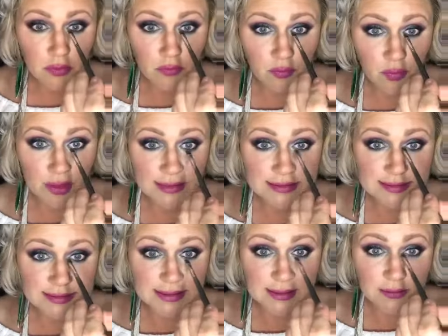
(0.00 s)

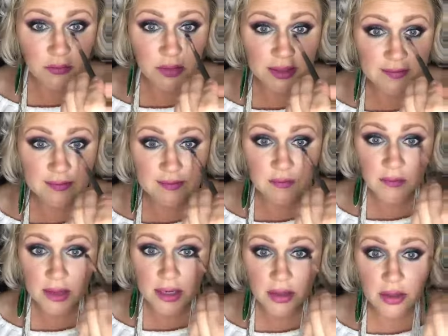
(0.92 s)
Practice it when it doesn't
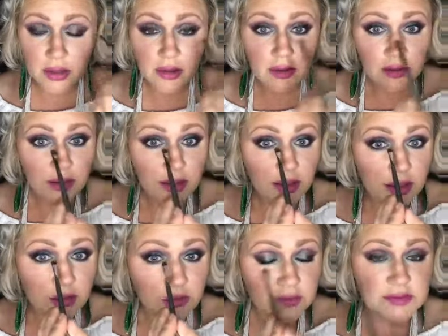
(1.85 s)
matter.
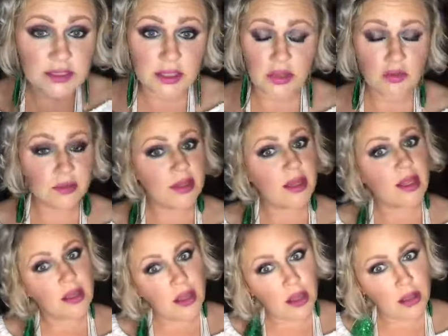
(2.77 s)
And you'll see, you'll be
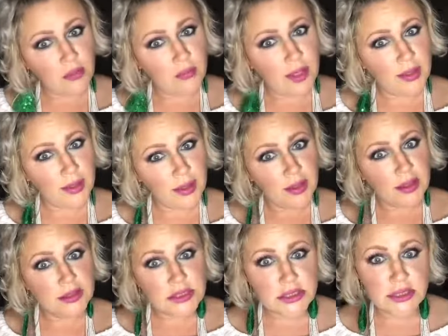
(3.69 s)
like, oh my
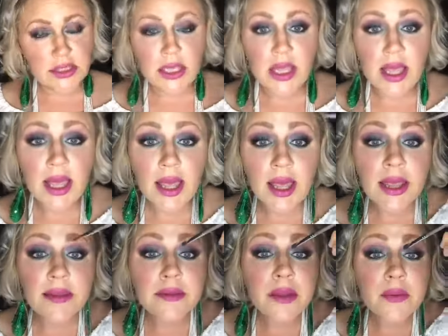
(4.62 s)
gosh, I
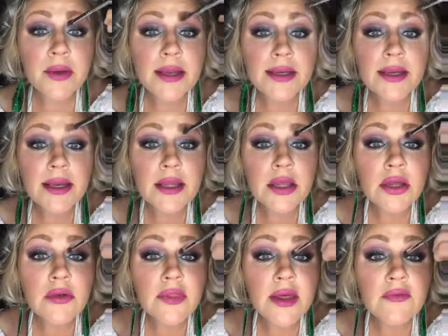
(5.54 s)
had no idea I could
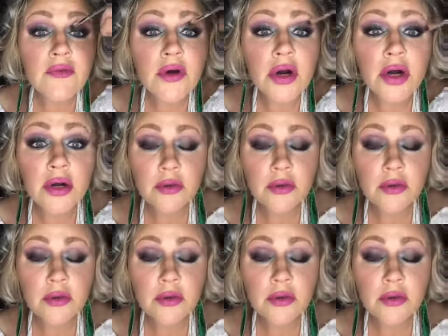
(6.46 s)
go that far.